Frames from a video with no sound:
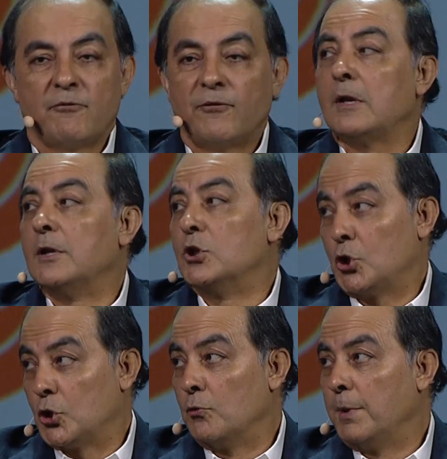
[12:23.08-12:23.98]
feel it
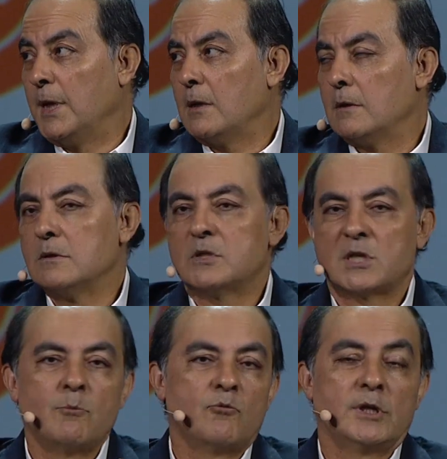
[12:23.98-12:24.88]
should be.
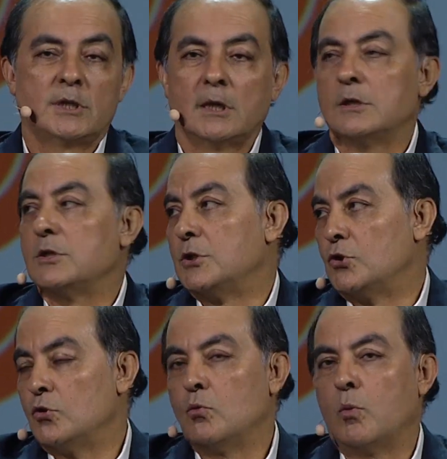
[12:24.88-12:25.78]
Some retailers,
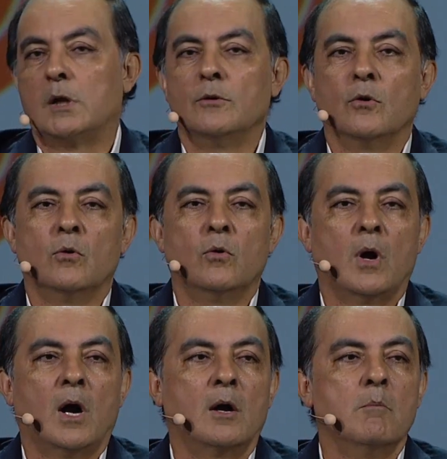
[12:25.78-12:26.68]
as you well know,
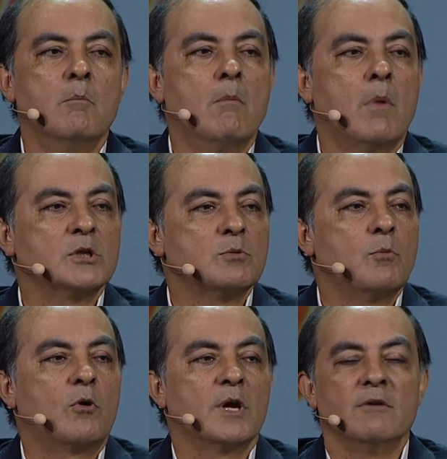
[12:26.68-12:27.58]
are much
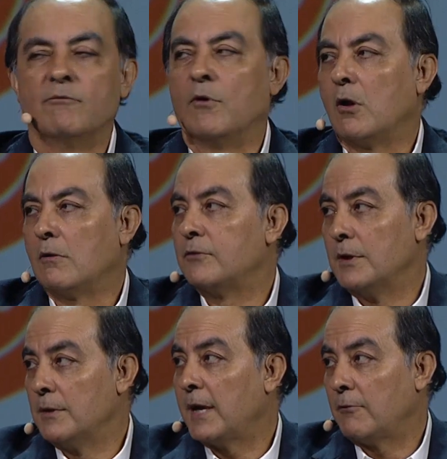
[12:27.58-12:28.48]
more evolved
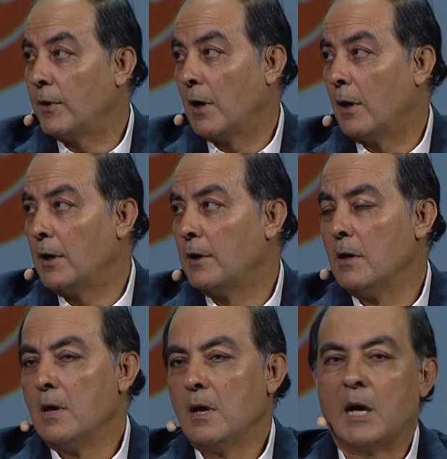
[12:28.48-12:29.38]
in that regard.
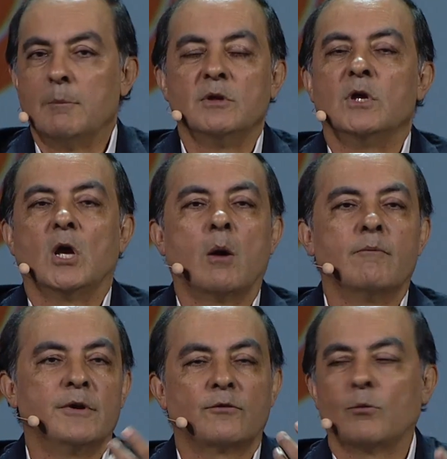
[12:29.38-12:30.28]
I mean, the
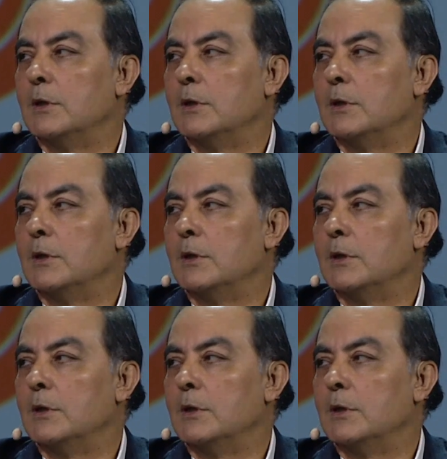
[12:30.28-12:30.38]
obvious